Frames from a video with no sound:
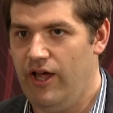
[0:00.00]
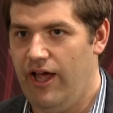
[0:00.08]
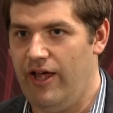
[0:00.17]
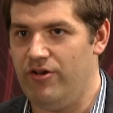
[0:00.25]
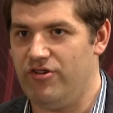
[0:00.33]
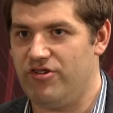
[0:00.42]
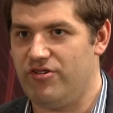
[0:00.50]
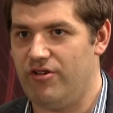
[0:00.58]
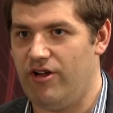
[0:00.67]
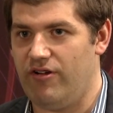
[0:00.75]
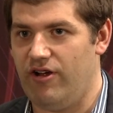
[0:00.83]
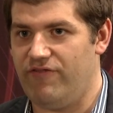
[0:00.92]
And
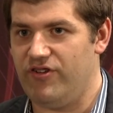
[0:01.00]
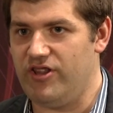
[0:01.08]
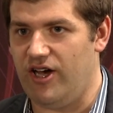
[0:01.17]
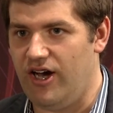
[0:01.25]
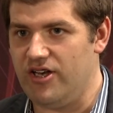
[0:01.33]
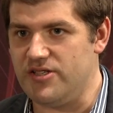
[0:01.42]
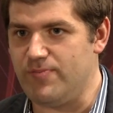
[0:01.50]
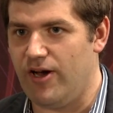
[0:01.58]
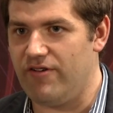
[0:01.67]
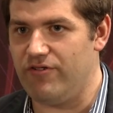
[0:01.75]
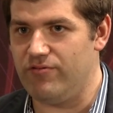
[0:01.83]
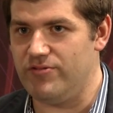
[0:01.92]
I, I, think the hardest
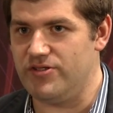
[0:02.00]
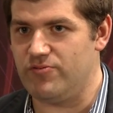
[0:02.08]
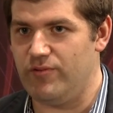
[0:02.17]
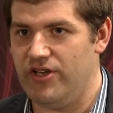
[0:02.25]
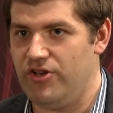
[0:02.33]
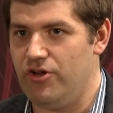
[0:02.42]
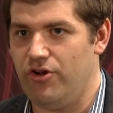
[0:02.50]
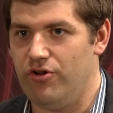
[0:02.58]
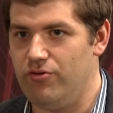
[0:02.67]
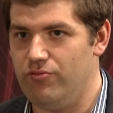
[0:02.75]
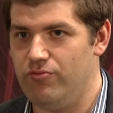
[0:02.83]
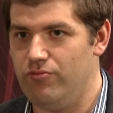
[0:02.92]
part of it was we had
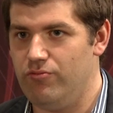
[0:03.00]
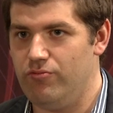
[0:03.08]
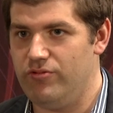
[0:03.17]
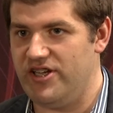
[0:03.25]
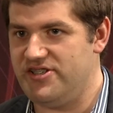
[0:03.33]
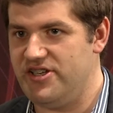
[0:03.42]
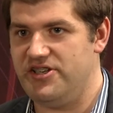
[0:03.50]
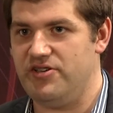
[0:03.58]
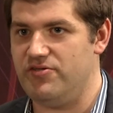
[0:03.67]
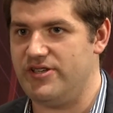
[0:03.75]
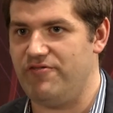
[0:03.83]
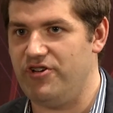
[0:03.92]
no they see
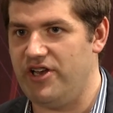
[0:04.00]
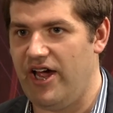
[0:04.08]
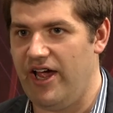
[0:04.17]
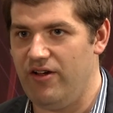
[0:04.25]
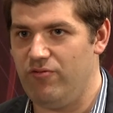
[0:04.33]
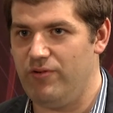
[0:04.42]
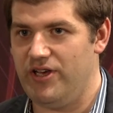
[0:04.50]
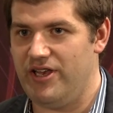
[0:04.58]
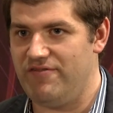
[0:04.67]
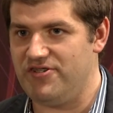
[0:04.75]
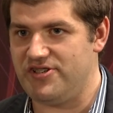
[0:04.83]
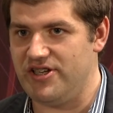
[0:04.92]
deals every day. We'd
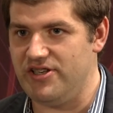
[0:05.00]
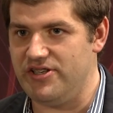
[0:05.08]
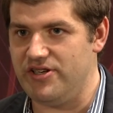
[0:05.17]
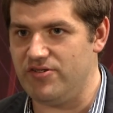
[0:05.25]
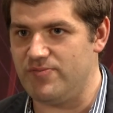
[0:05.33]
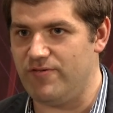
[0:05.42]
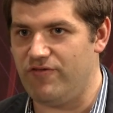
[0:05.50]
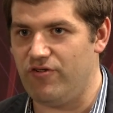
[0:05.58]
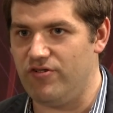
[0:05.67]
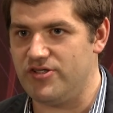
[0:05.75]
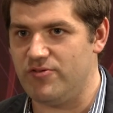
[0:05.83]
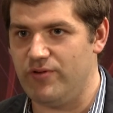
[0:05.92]
never seen deals
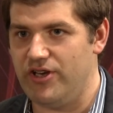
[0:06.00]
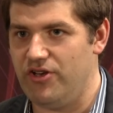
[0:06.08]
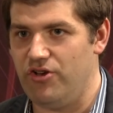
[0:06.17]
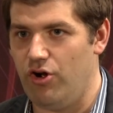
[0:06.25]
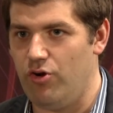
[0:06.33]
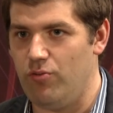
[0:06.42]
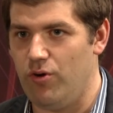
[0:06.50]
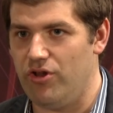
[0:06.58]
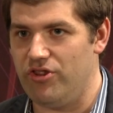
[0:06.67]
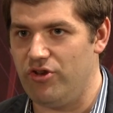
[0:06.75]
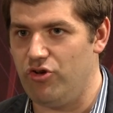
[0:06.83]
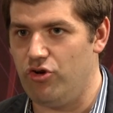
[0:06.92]
before, so we didn't know
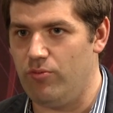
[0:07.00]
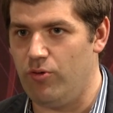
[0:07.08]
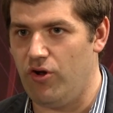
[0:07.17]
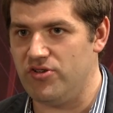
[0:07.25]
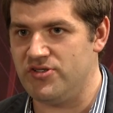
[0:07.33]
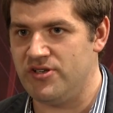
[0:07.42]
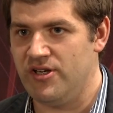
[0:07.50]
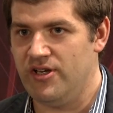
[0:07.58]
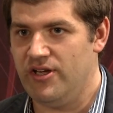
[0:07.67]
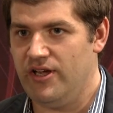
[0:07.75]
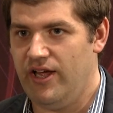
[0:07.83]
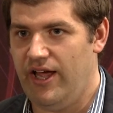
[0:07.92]
what the norm was,
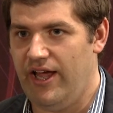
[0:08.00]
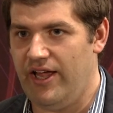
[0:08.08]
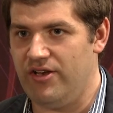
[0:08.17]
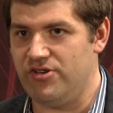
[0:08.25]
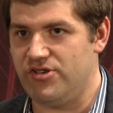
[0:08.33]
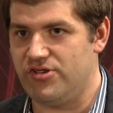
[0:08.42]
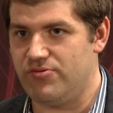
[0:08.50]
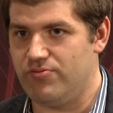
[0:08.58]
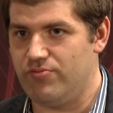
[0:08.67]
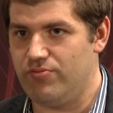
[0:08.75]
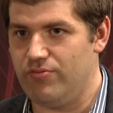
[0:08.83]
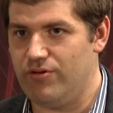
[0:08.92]
and
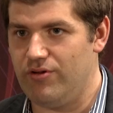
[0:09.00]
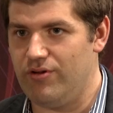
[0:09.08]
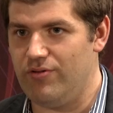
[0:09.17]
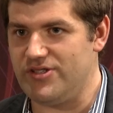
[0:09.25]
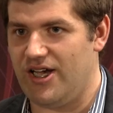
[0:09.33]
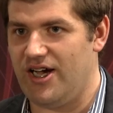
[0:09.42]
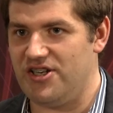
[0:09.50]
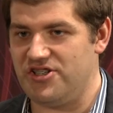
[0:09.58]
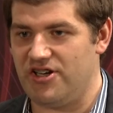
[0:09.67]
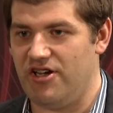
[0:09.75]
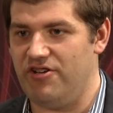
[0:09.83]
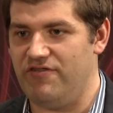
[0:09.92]
it was hard
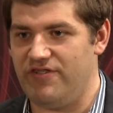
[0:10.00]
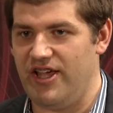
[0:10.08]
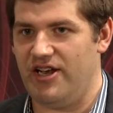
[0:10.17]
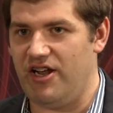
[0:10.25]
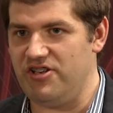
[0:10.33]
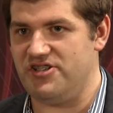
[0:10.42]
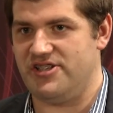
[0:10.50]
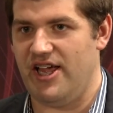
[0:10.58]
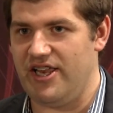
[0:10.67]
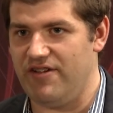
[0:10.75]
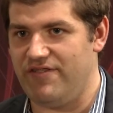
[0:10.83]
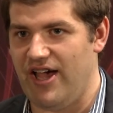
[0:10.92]
to kind of get an
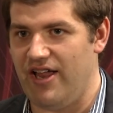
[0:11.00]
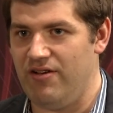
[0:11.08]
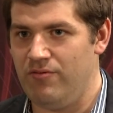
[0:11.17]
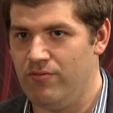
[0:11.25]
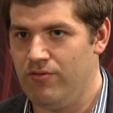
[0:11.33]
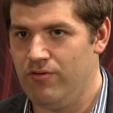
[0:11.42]
understanding of that.